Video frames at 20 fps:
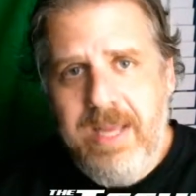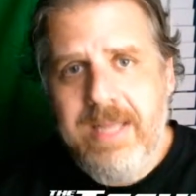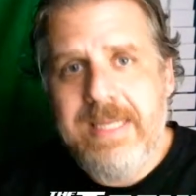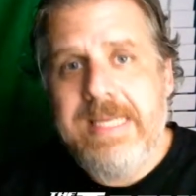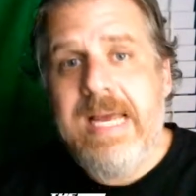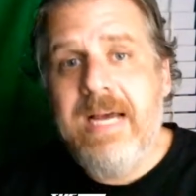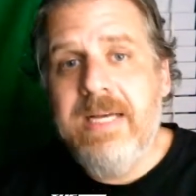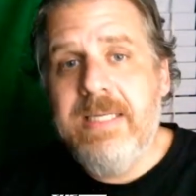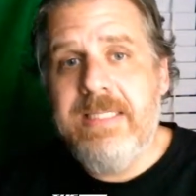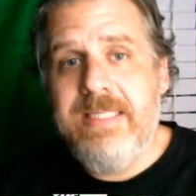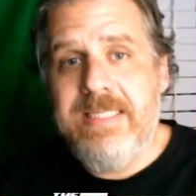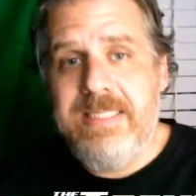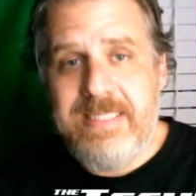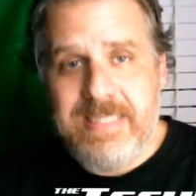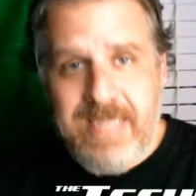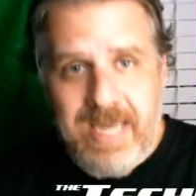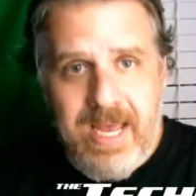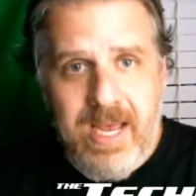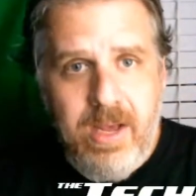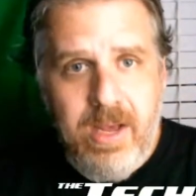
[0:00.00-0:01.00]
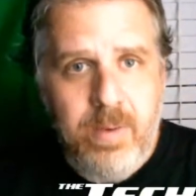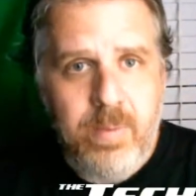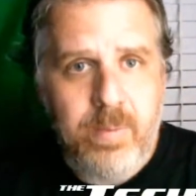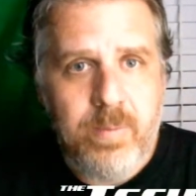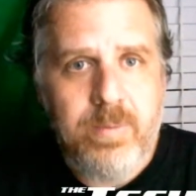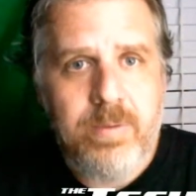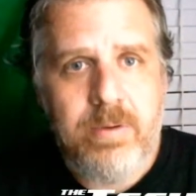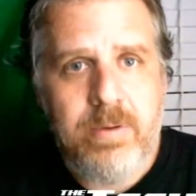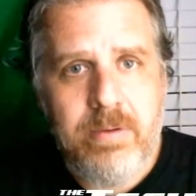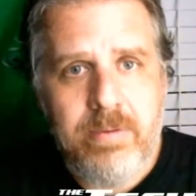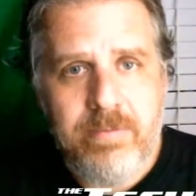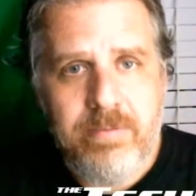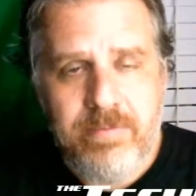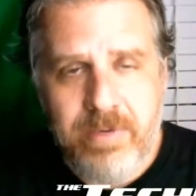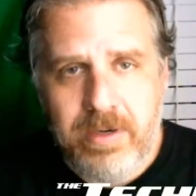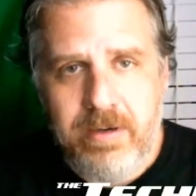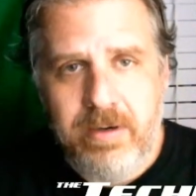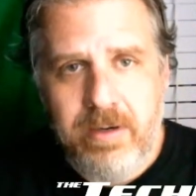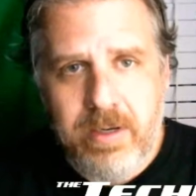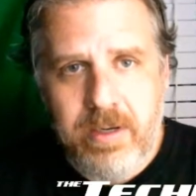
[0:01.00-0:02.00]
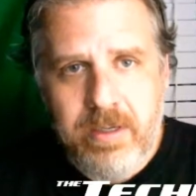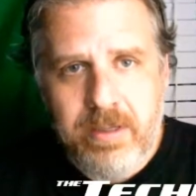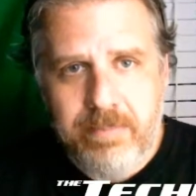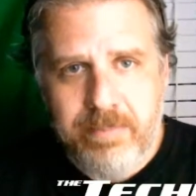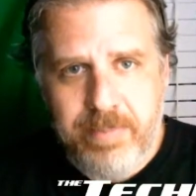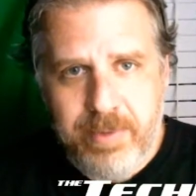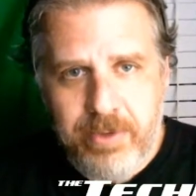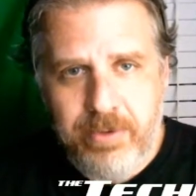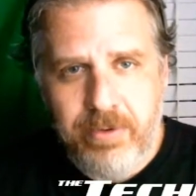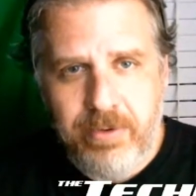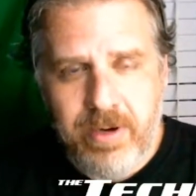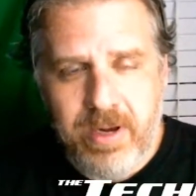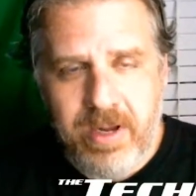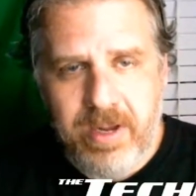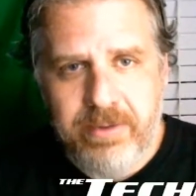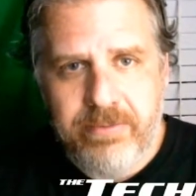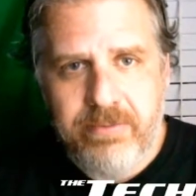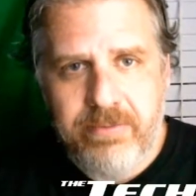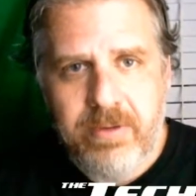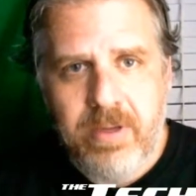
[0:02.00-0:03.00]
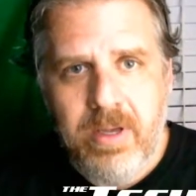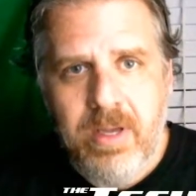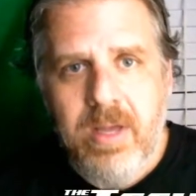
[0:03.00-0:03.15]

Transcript: it does sound very computerized.